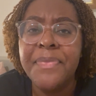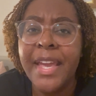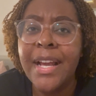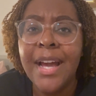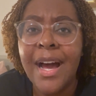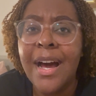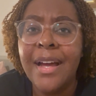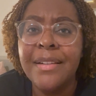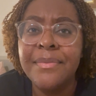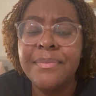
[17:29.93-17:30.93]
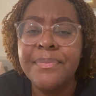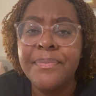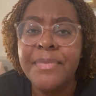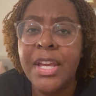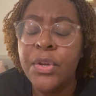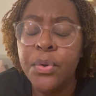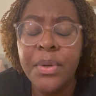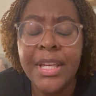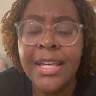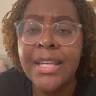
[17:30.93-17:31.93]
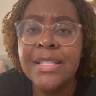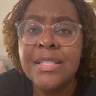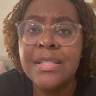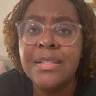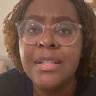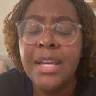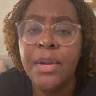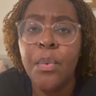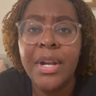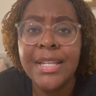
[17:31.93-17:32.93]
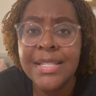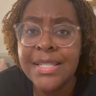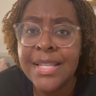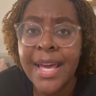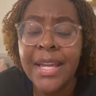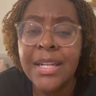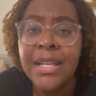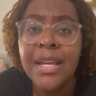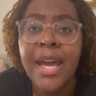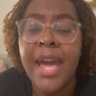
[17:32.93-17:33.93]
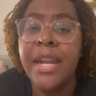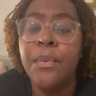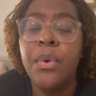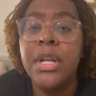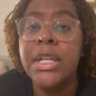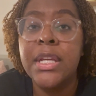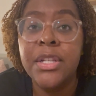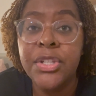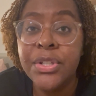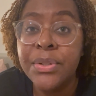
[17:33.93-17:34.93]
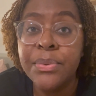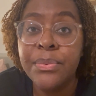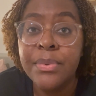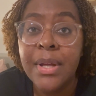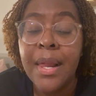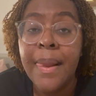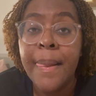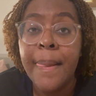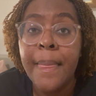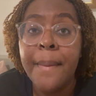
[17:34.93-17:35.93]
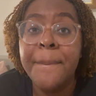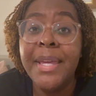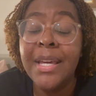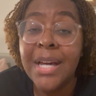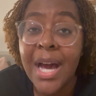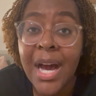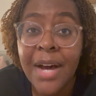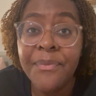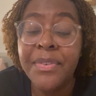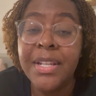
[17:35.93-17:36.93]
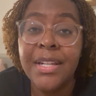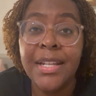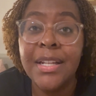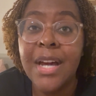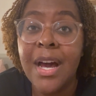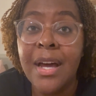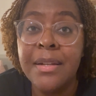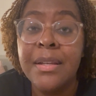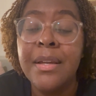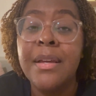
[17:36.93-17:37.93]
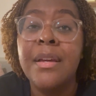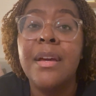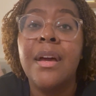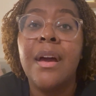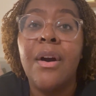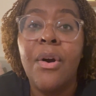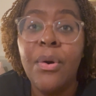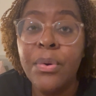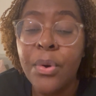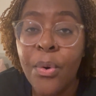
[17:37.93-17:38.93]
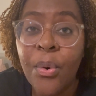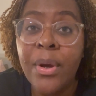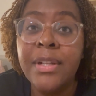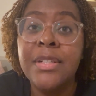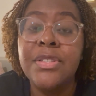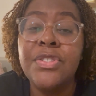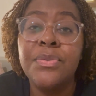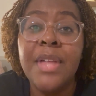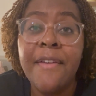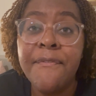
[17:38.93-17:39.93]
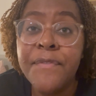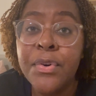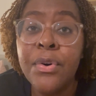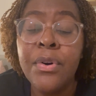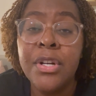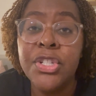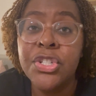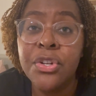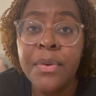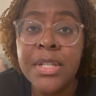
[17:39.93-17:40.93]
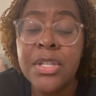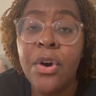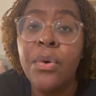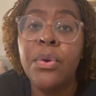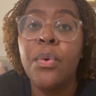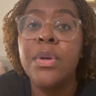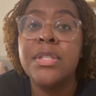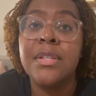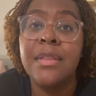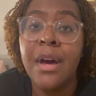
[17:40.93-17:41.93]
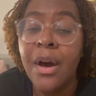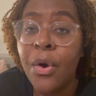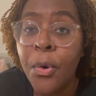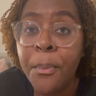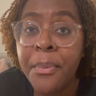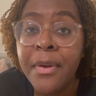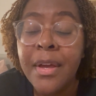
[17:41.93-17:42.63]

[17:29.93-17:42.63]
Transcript: in God, in who He is, in what He said, and in what He can do. Be confident in God. Hold on to that full assurance, hold on to the hope,